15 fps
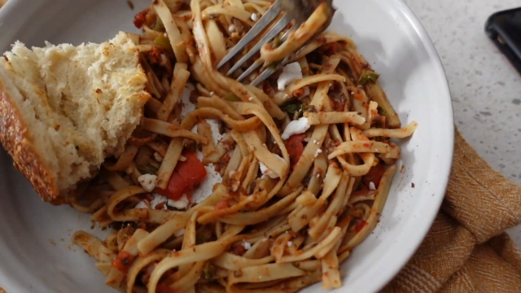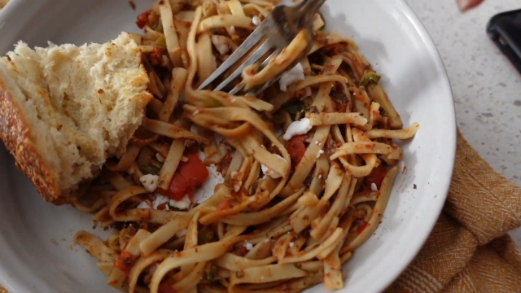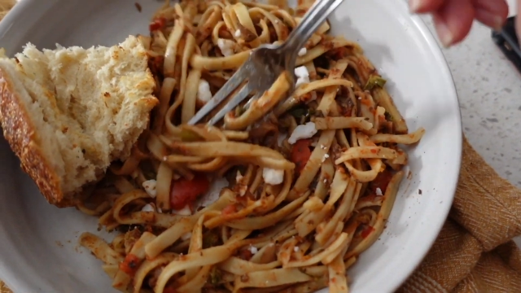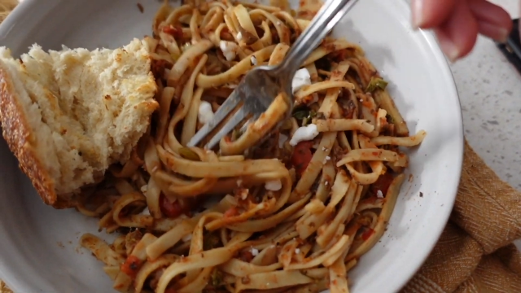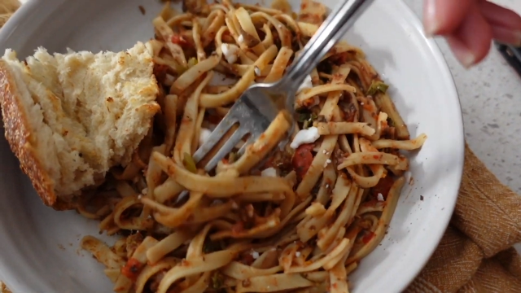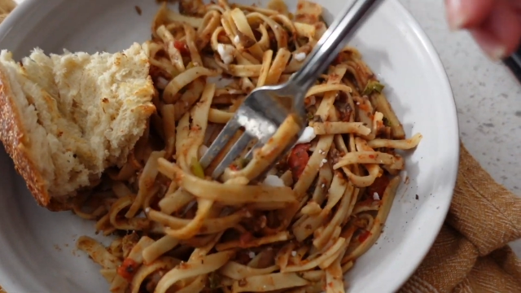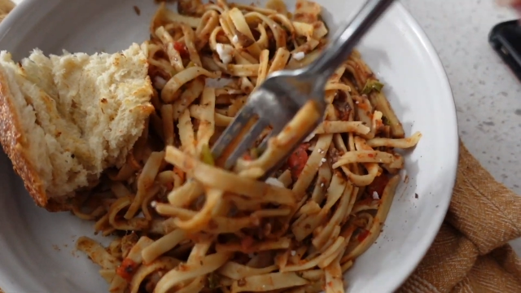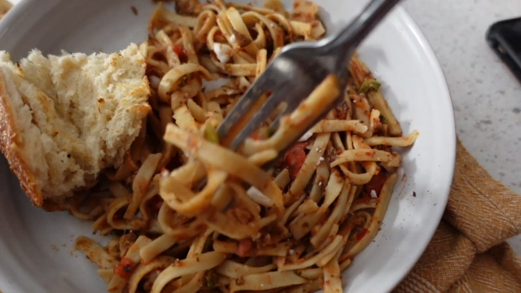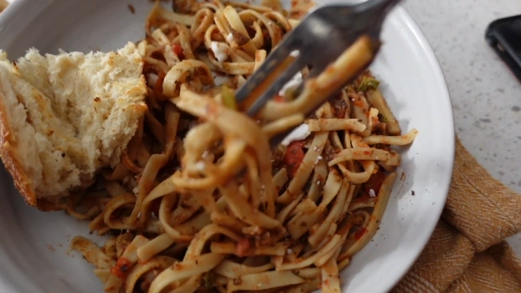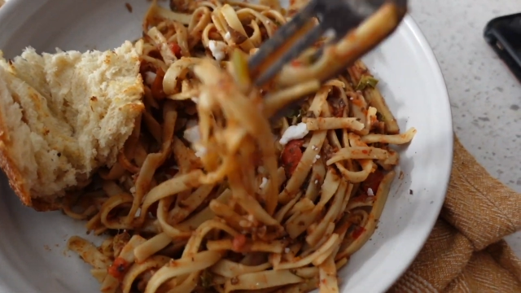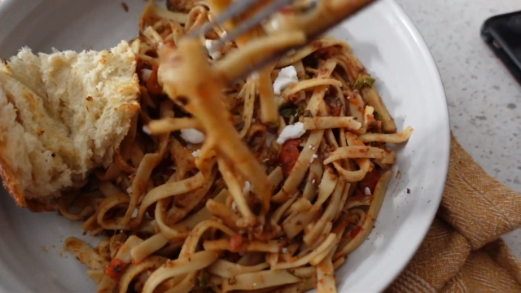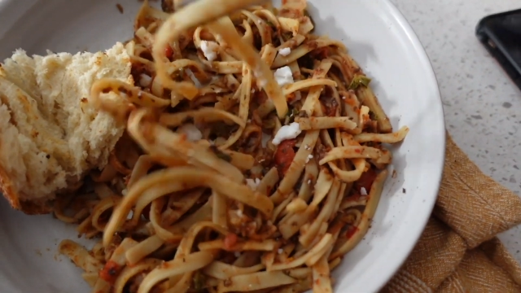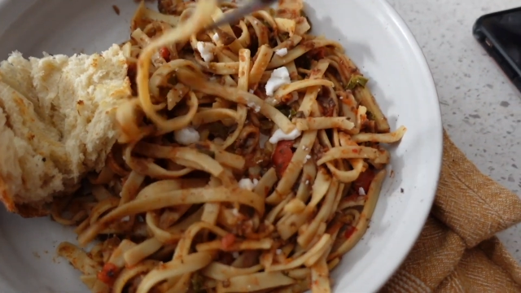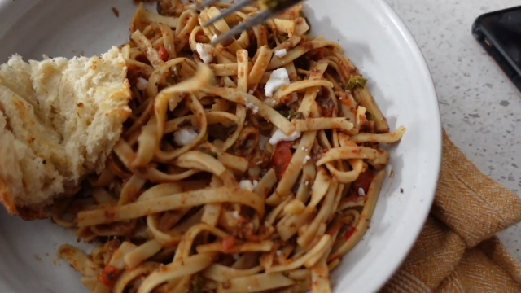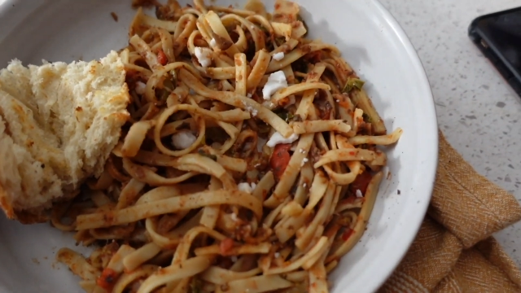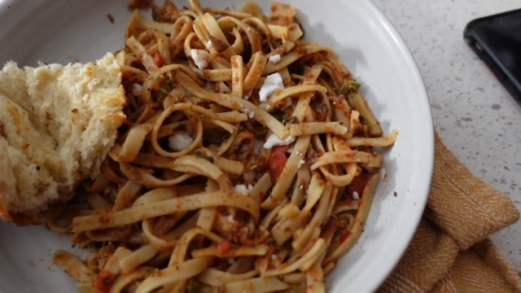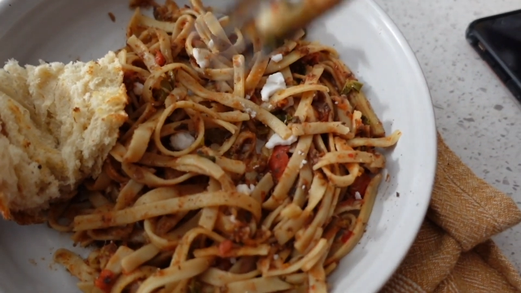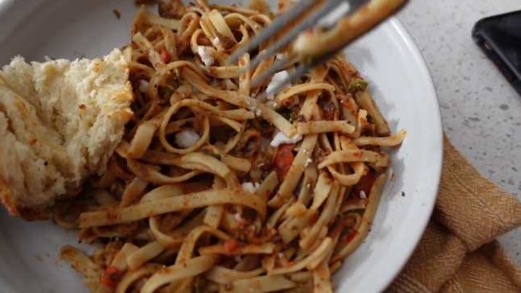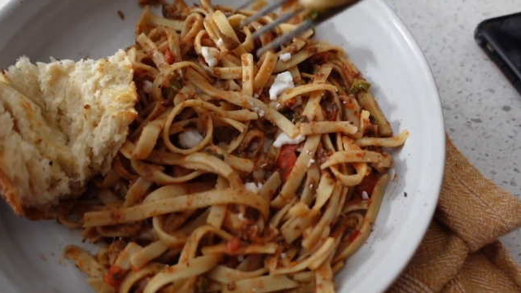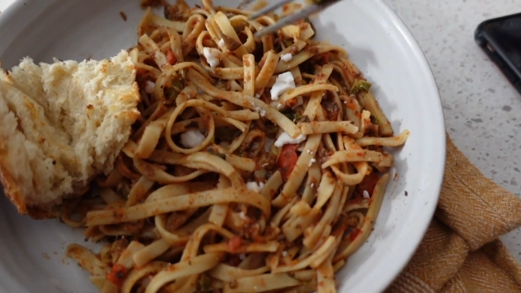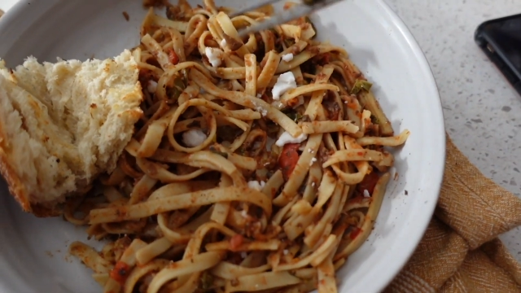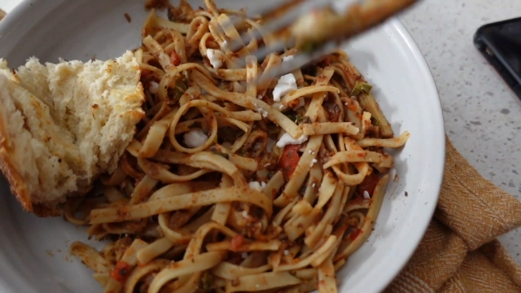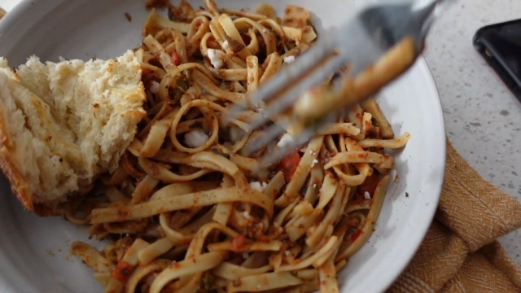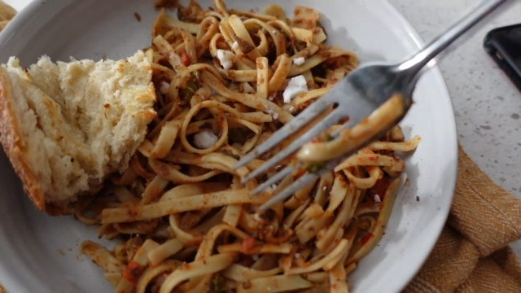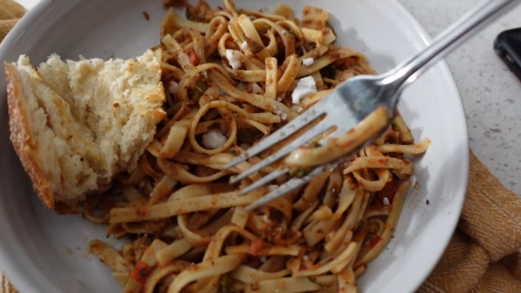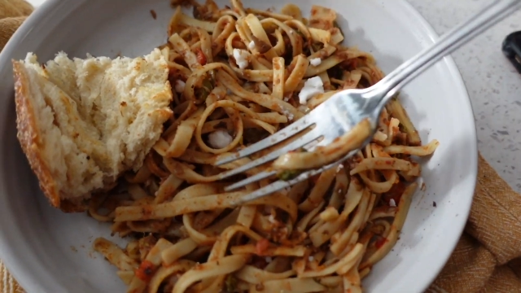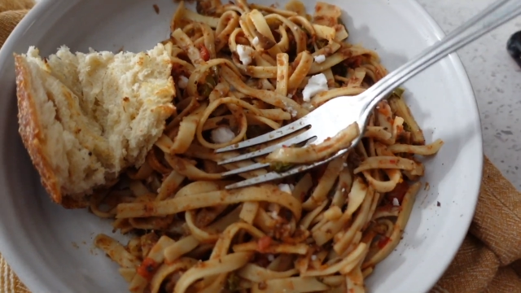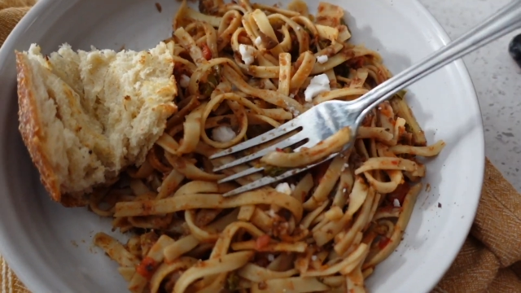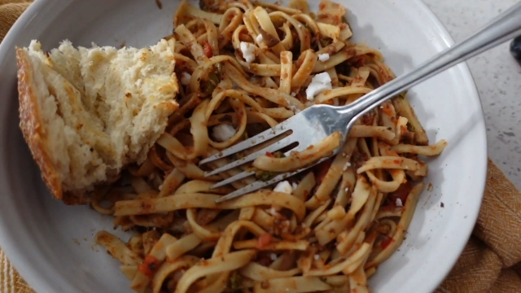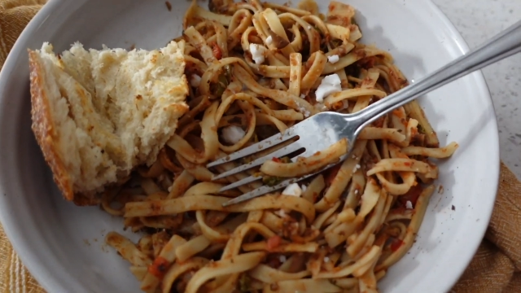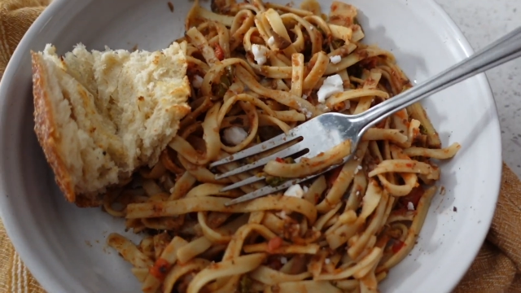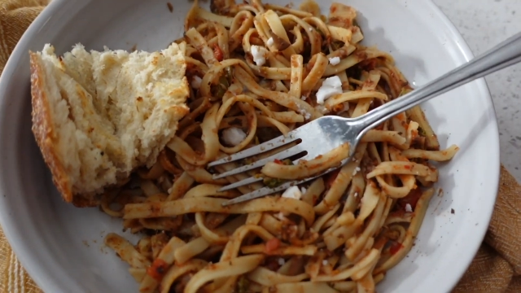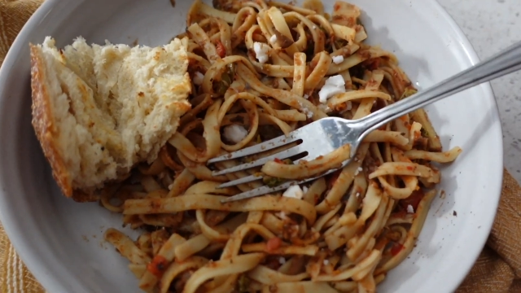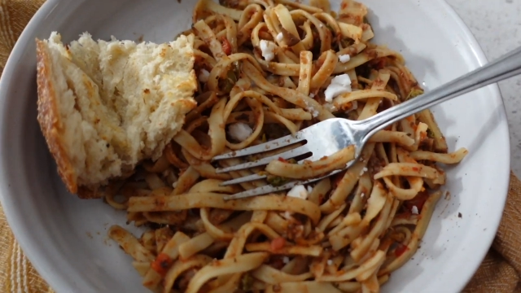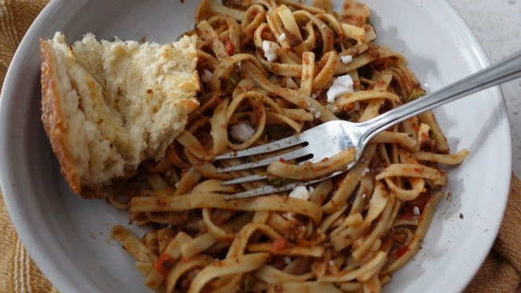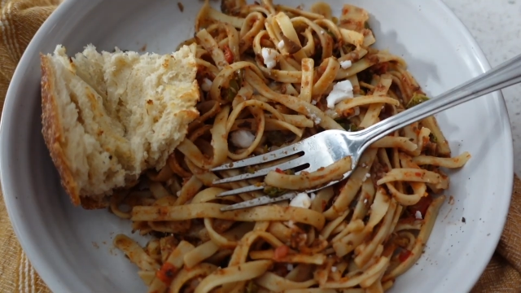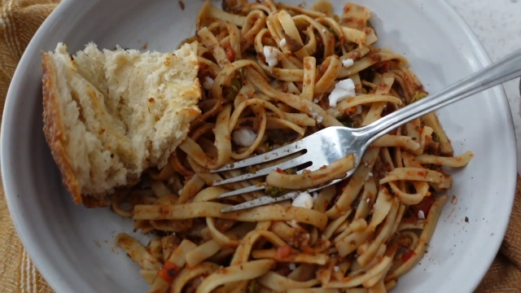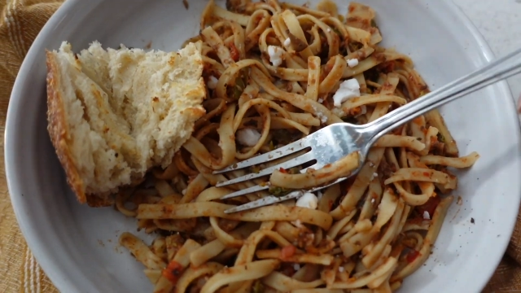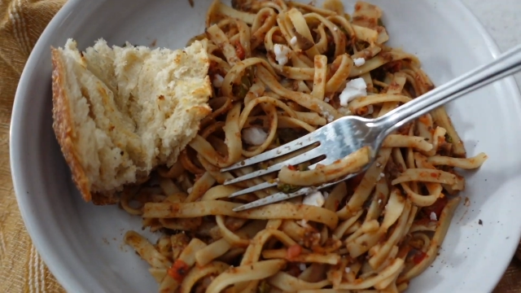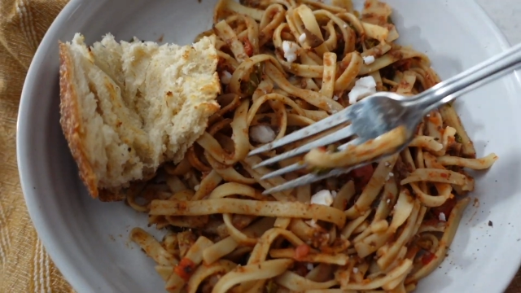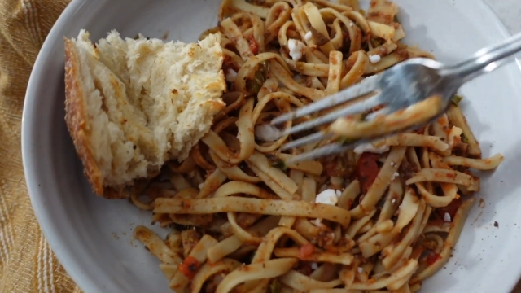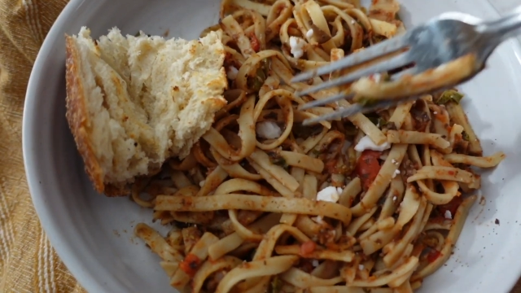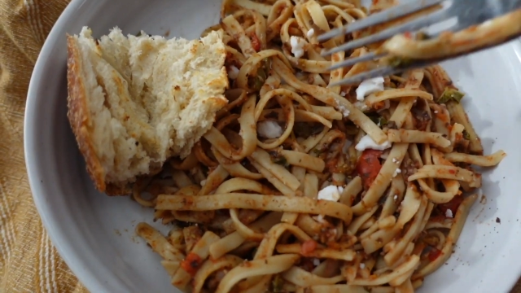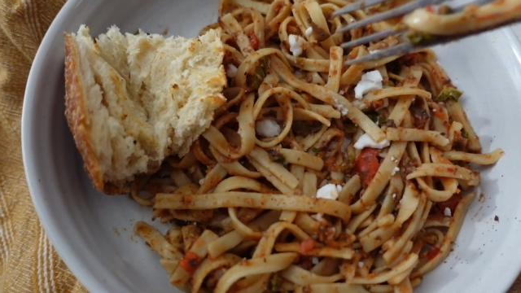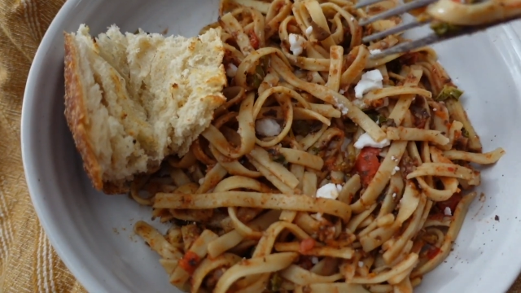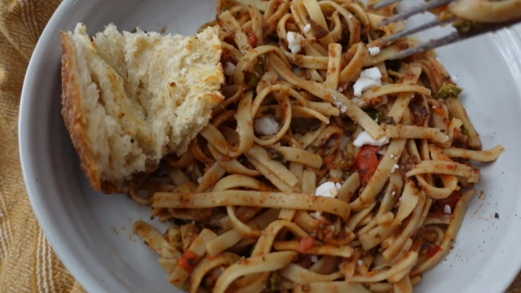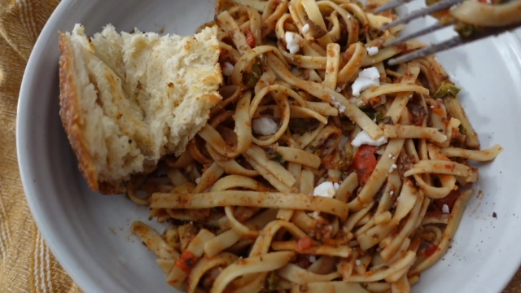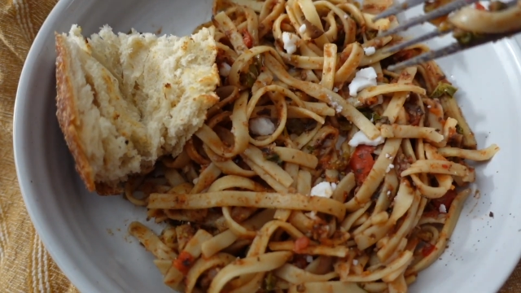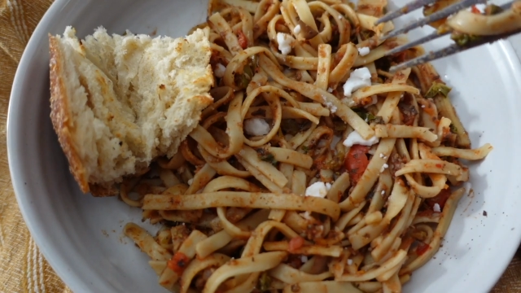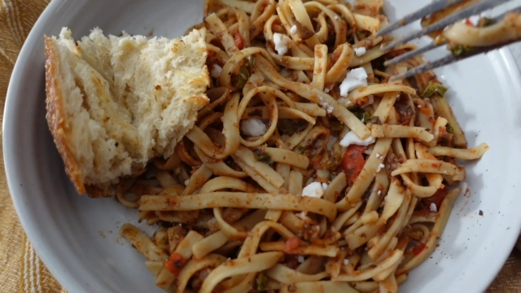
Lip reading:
Nobody's mouth can be seen.